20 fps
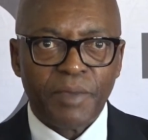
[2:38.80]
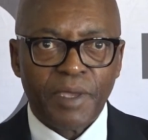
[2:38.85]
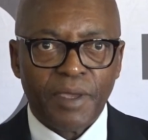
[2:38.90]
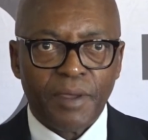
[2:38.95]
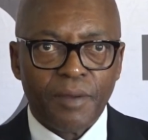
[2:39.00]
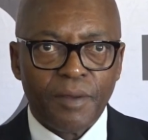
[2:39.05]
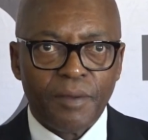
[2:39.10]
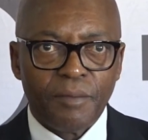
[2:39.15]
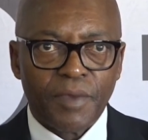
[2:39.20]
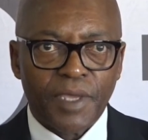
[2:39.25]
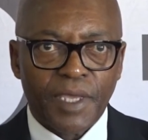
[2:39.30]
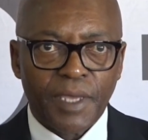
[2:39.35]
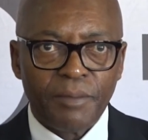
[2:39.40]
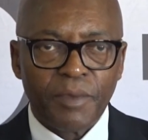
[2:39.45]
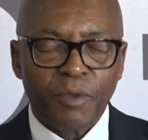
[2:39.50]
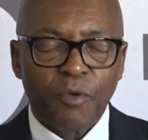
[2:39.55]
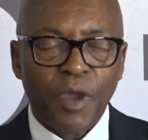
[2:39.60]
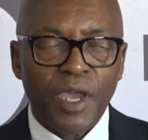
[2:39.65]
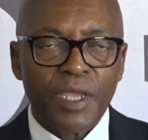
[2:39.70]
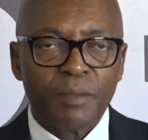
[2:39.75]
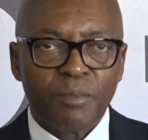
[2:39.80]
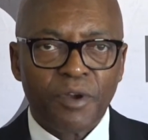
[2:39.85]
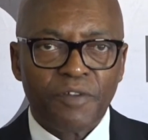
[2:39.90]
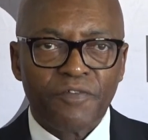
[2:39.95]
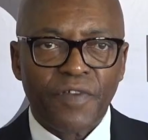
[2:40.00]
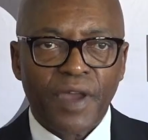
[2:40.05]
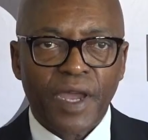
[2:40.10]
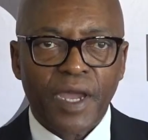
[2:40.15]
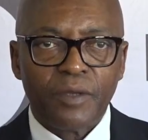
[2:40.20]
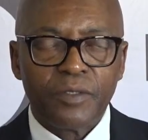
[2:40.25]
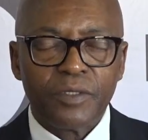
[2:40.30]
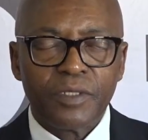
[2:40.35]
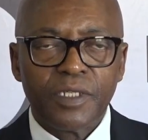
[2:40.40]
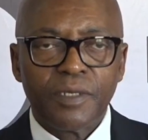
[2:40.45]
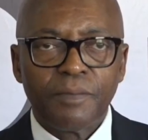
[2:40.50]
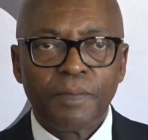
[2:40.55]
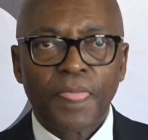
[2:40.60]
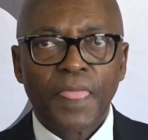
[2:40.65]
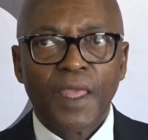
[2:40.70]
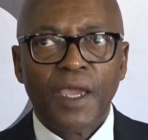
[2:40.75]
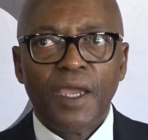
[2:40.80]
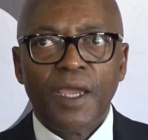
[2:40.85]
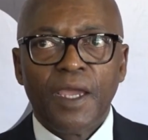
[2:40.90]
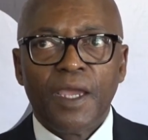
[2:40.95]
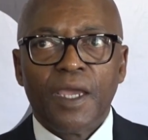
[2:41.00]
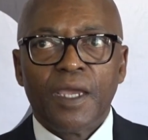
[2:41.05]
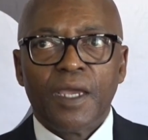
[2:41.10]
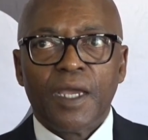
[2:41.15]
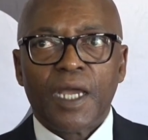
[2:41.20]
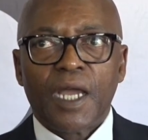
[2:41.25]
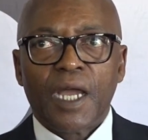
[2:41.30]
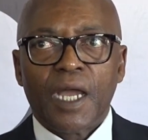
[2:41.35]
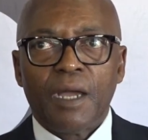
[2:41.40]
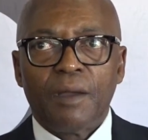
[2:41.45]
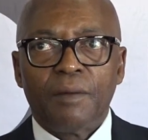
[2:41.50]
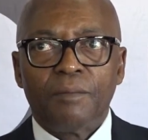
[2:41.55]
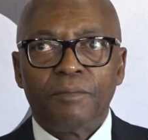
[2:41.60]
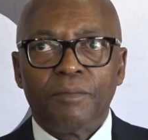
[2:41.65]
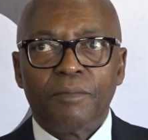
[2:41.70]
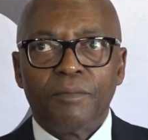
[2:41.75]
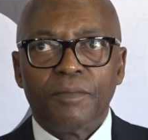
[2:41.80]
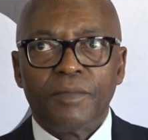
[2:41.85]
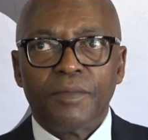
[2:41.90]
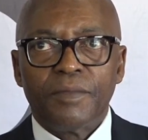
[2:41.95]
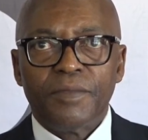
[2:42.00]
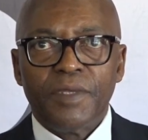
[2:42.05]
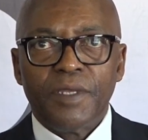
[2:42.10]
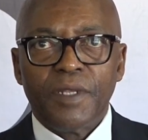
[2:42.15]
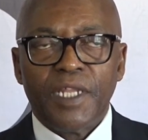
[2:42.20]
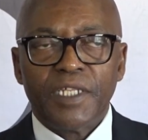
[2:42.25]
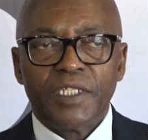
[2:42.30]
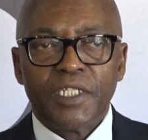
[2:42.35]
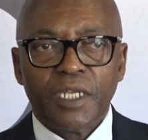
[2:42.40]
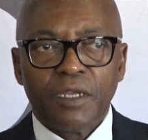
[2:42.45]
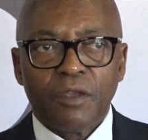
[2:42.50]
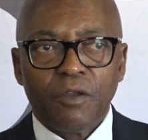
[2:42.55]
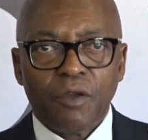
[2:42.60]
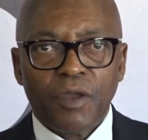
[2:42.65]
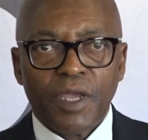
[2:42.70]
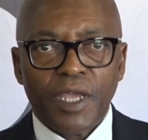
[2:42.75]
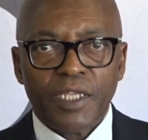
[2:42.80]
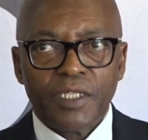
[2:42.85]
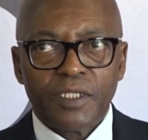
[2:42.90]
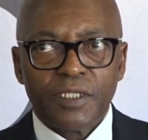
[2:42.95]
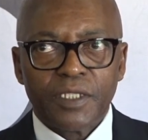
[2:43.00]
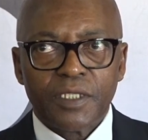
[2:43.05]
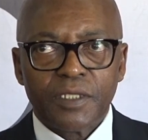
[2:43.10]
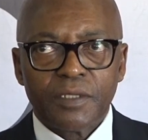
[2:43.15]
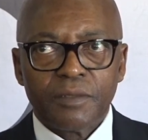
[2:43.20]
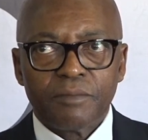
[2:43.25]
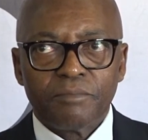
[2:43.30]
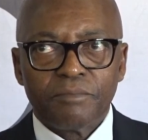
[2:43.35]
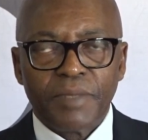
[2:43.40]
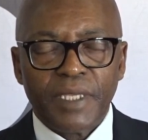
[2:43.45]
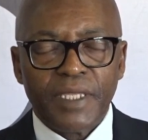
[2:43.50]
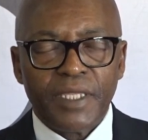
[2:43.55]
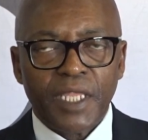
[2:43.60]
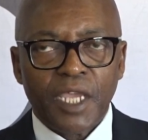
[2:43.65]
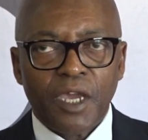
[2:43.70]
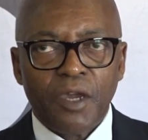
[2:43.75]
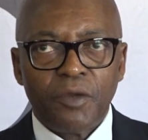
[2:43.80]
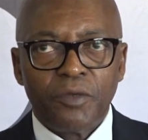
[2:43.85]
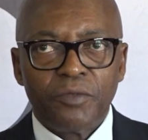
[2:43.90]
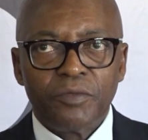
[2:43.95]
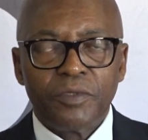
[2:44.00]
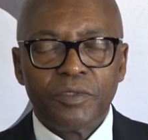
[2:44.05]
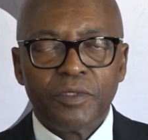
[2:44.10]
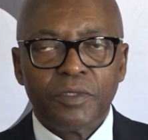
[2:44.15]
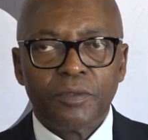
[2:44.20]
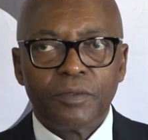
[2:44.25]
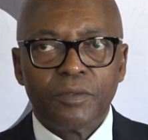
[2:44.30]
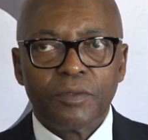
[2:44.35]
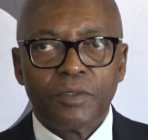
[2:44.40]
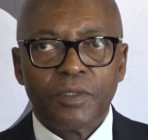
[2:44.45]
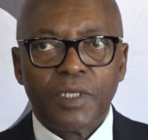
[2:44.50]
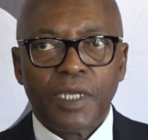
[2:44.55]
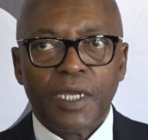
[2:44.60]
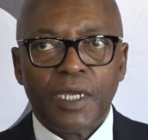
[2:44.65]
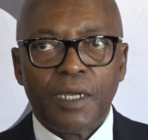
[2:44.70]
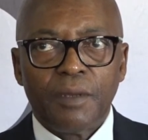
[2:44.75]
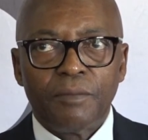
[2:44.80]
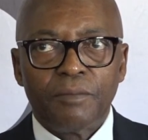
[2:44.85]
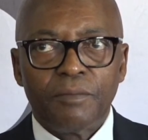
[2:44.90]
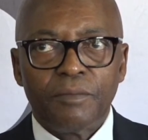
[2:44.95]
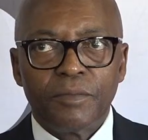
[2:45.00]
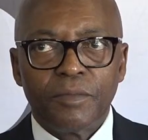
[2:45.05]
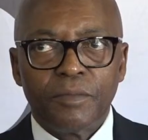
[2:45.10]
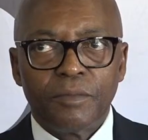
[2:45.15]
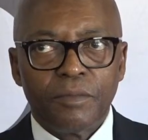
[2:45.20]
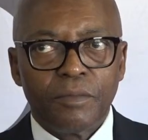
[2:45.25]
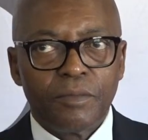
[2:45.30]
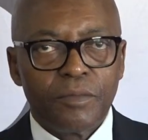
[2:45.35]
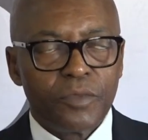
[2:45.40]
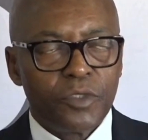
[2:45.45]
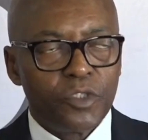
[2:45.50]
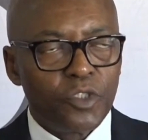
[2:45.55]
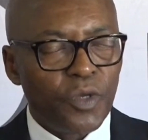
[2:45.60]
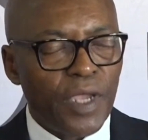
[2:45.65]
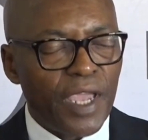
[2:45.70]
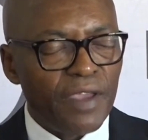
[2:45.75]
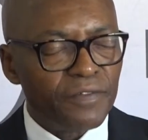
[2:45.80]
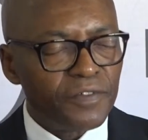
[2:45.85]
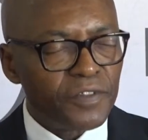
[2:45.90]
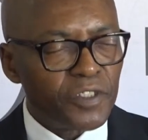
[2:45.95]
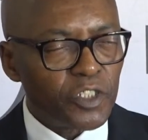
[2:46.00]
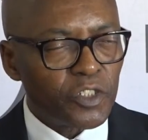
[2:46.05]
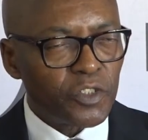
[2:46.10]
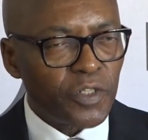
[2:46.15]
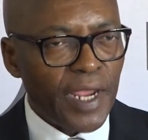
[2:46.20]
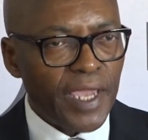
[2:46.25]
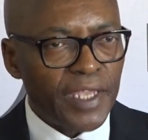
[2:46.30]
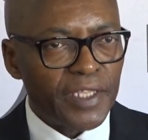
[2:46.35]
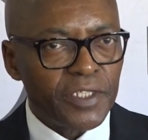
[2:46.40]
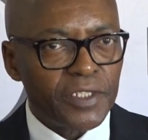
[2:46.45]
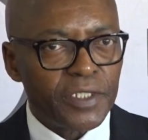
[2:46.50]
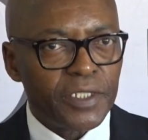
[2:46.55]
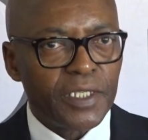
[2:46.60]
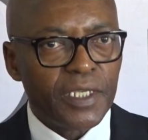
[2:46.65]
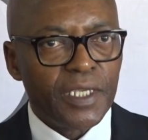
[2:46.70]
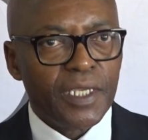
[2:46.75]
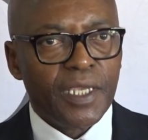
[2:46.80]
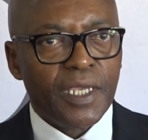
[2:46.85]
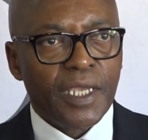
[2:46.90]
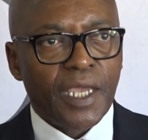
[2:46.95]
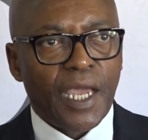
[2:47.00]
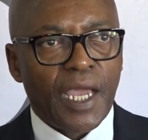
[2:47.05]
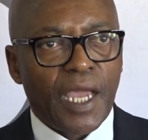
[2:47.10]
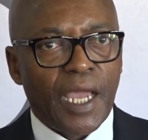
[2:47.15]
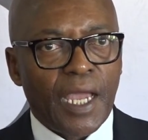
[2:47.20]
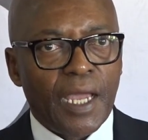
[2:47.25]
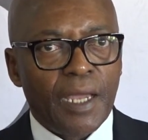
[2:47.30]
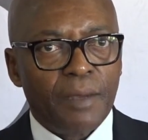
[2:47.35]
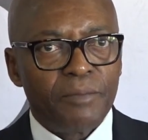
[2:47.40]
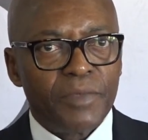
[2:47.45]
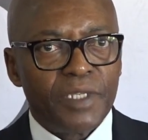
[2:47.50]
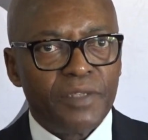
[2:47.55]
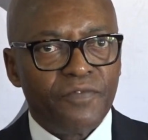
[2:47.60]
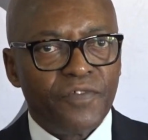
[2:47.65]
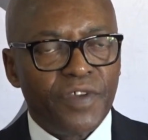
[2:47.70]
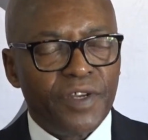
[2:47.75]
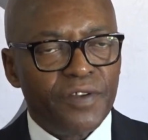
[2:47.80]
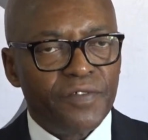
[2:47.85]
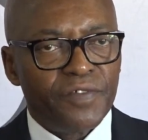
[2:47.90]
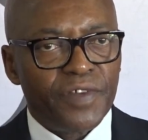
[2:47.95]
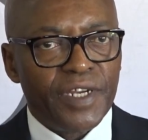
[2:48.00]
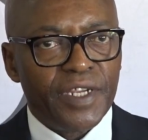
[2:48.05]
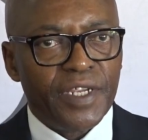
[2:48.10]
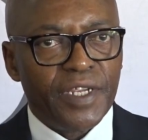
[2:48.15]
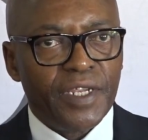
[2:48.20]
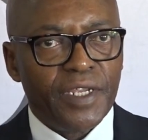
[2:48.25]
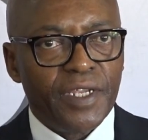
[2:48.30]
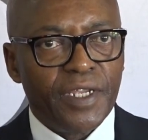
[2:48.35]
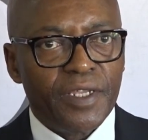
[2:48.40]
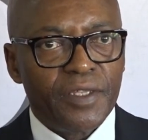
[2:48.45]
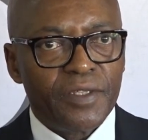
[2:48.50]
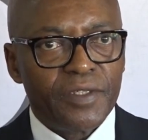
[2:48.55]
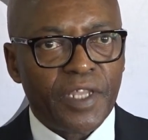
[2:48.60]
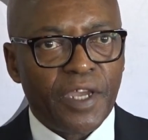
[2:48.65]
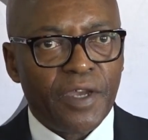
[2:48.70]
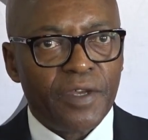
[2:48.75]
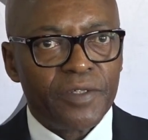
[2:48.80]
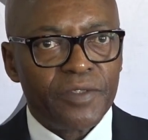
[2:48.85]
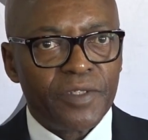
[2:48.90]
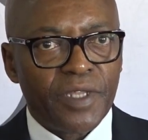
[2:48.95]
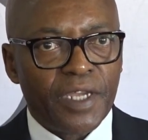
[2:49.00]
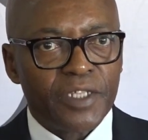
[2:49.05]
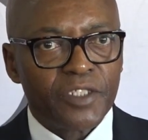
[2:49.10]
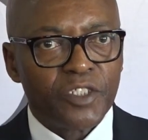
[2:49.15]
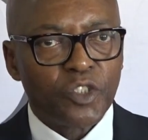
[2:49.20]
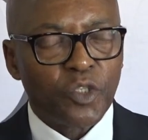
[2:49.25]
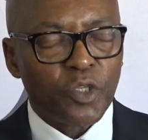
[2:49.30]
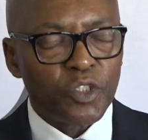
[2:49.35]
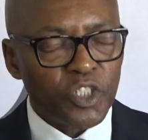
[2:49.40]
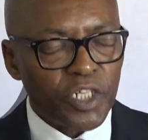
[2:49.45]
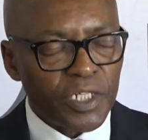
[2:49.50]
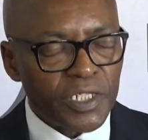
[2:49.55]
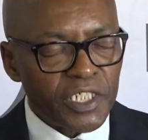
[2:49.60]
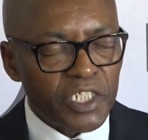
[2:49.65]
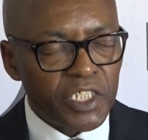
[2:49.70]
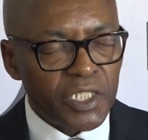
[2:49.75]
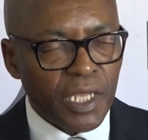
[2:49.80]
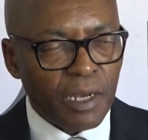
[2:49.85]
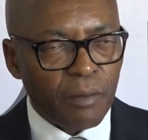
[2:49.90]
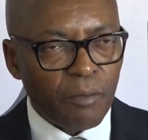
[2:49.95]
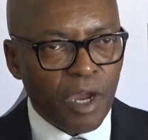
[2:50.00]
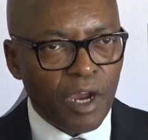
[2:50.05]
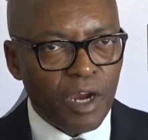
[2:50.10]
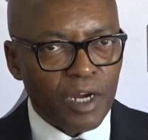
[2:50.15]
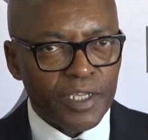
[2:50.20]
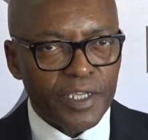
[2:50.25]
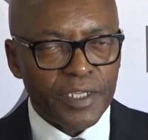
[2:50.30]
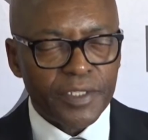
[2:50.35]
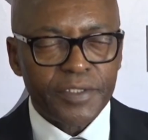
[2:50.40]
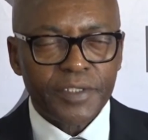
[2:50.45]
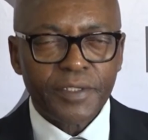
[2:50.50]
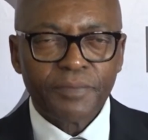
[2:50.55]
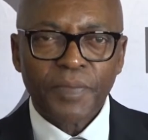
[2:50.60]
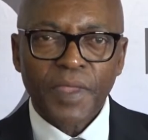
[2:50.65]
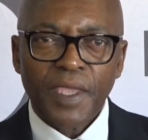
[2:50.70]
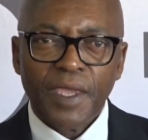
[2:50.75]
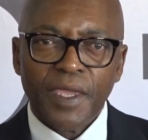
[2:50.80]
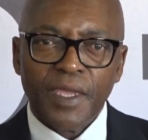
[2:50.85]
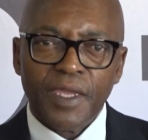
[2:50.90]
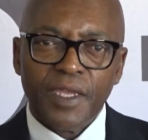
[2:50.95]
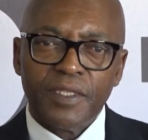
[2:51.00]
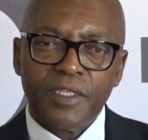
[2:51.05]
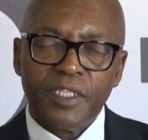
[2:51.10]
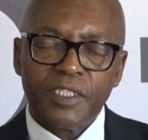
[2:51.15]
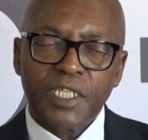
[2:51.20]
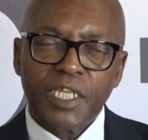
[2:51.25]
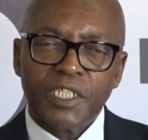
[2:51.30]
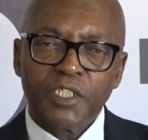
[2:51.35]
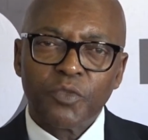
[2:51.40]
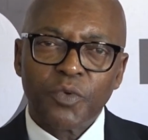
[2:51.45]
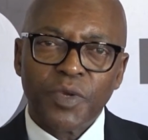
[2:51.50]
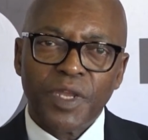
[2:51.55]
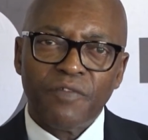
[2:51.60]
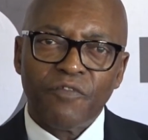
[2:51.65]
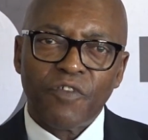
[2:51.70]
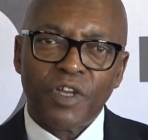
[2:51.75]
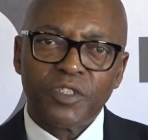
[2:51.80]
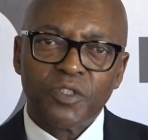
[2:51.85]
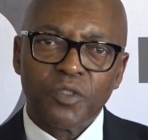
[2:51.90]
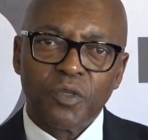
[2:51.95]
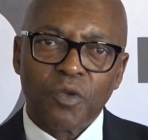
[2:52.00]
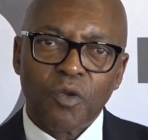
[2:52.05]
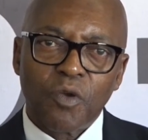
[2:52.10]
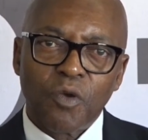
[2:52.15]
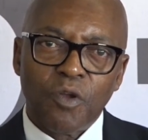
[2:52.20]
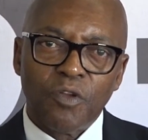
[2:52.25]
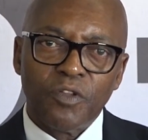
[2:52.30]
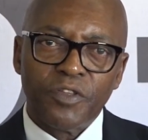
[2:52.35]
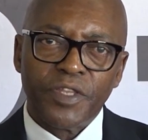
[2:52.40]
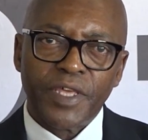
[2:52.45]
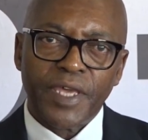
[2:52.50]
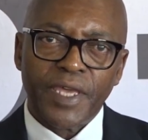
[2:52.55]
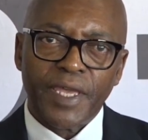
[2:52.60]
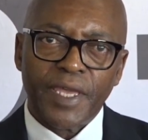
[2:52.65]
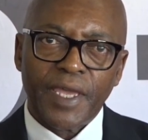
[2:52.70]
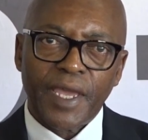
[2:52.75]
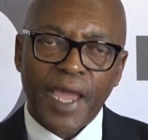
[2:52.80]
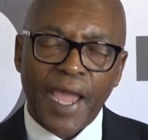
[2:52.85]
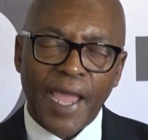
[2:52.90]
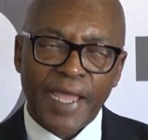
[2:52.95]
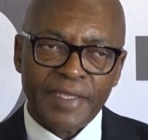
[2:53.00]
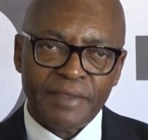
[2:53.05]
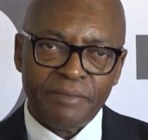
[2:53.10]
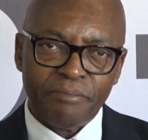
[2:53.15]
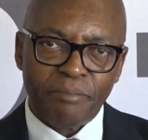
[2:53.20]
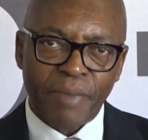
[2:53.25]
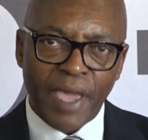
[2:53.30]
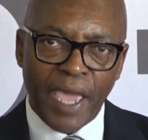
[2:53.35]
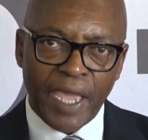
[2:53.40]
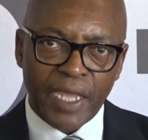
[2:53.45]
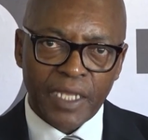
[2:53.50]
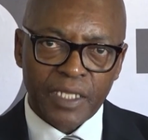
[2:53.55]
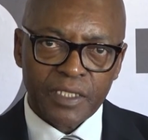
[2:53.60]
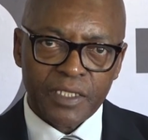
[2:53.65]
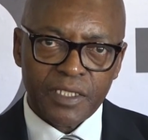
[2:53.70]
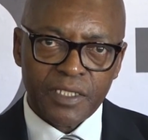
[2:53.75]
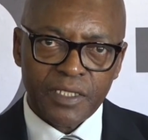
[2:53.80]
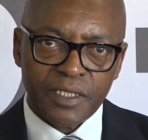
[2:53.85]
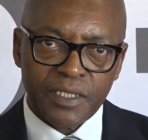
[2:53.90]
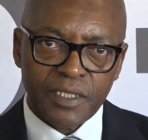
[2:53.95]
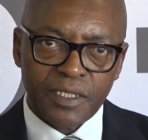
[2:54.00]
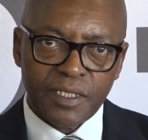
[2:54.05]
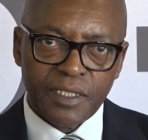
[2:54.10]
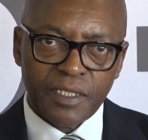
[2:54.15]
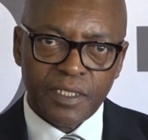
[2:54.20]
be quite profound. Letshego has been known to have strengths in very, very not so traditional markets. In this country, we have what you call the unbanked